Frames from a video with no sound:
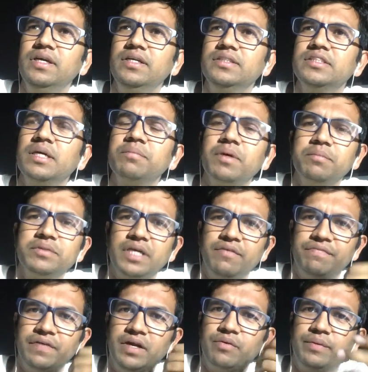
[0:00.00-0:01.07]
sometimes I
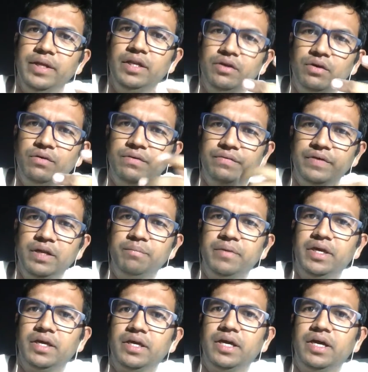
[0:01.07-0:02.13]
felt really
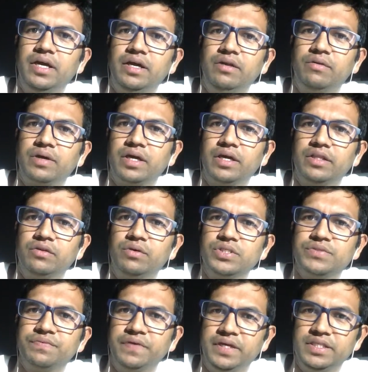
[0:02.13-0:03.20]
overwhelming looking at
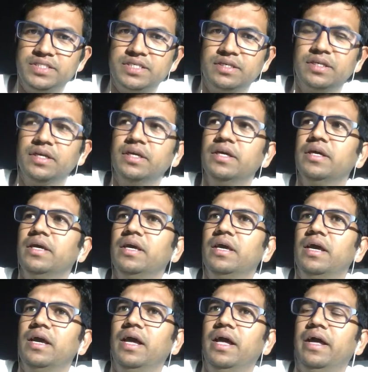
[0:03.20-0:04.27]
those feeds,
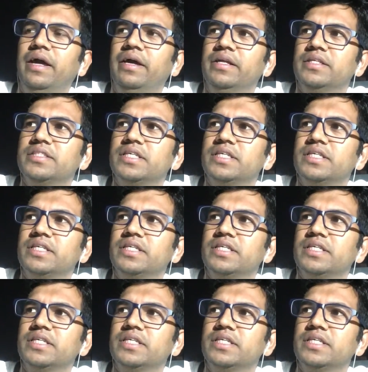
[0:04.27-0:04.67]
and